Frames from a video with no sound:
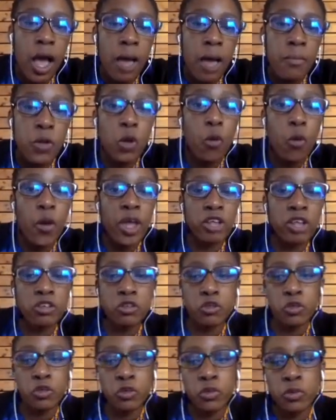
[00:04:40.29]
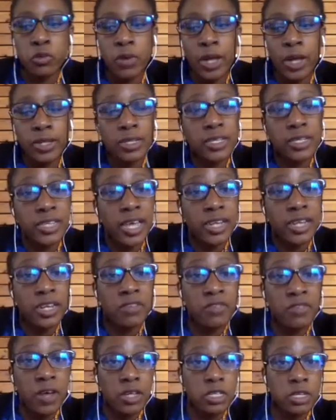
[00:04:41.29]
required to understand
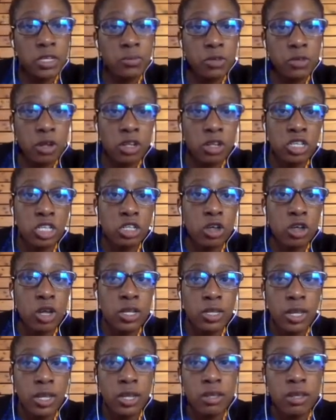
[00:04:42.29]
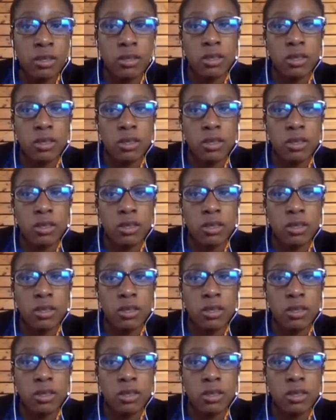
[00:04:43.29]
advanced immunology content.